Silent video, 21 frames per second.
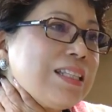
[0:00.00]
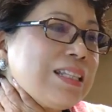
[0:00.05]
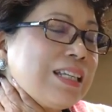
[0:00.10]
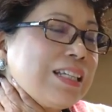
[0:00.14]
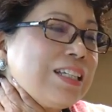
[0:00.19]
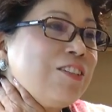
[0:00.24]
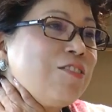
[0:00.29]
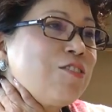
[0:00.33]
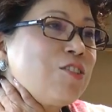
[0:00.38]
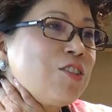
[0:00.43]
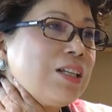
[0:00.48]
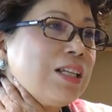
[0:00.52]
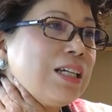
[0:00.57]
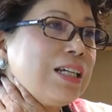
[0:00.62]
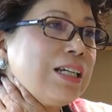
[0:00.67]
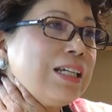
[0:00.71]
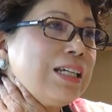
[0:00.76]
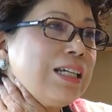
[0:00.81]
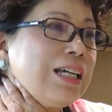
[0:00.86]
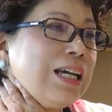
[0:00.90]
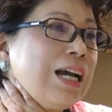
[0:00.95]
2nd of
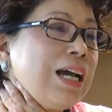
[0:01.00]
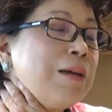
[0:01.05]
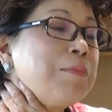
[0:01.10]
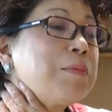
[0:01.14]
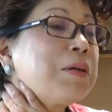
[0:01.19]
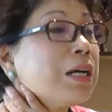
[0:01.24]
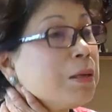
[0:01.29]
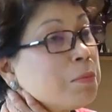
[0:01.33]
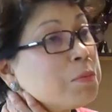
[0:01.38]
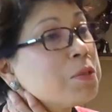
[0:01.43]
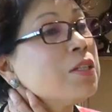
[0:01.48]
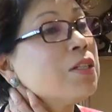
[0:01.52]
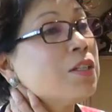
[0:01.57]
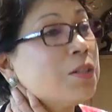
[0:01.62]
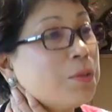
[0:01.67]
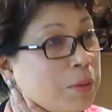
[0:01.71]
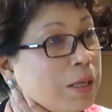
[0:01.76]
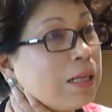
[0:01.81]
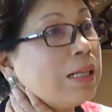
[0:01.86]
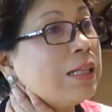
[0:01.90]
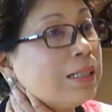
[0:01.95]
July, I become
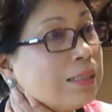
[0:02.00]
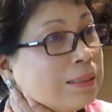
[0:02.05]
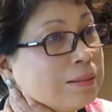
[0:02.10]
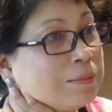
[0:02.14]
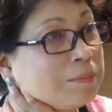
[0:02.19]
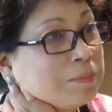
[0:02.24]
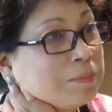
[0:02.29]
Cinderella.